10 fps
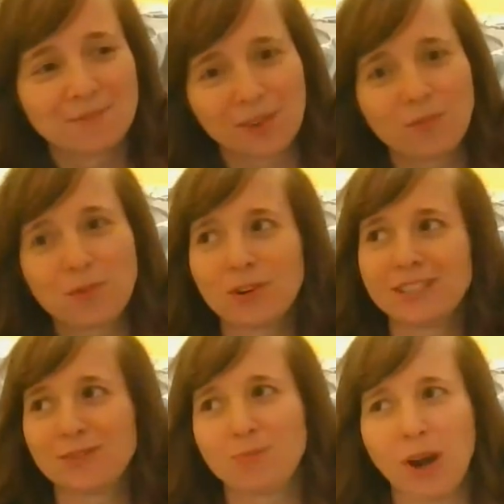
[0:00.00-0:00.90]
Of
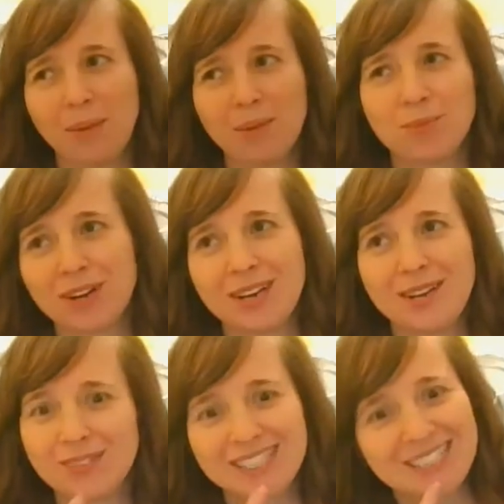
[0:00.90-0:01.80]
course, you probably wouldn't
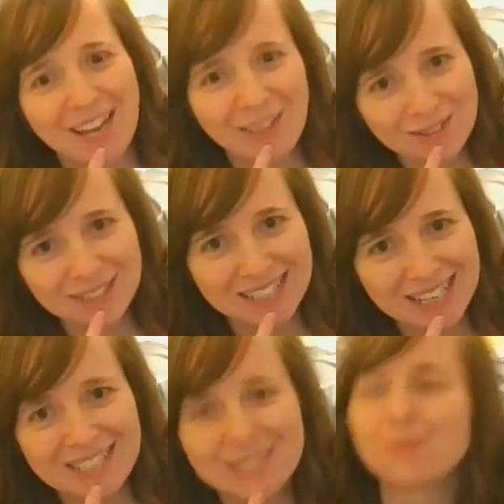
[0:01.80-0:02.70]
even say those
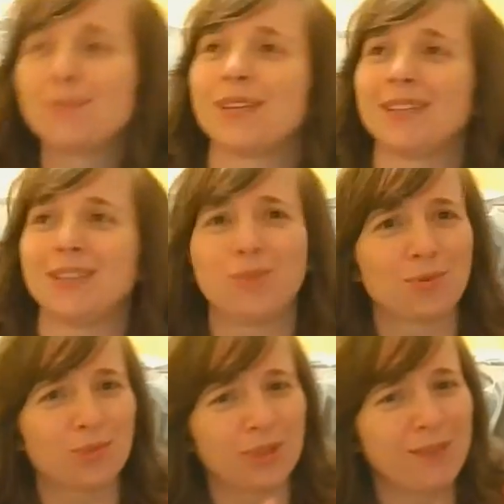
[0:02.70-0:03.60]
things, but you
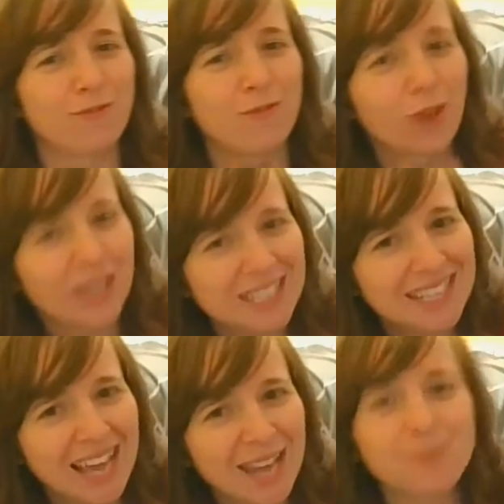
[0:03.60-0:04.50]
wouldn't really voice
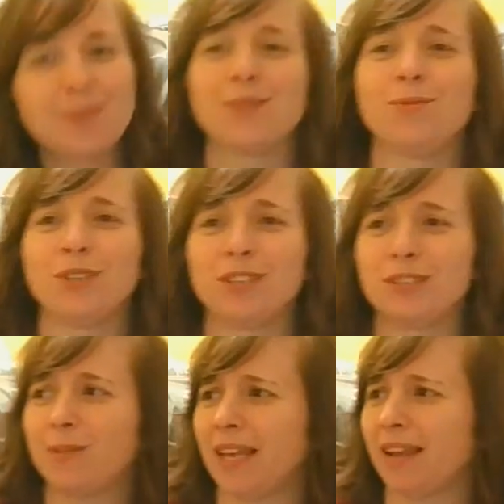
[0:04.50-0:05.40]
that, but you would
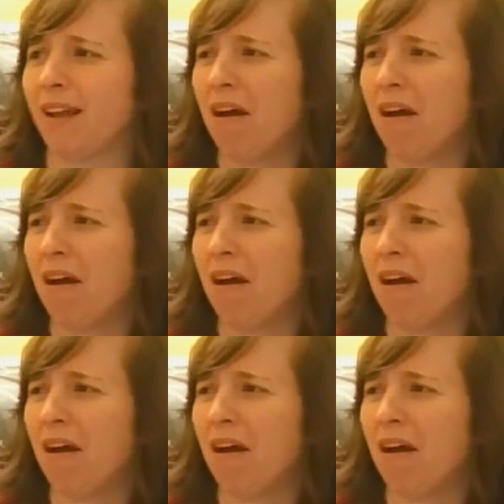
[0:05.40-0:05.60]
just be like,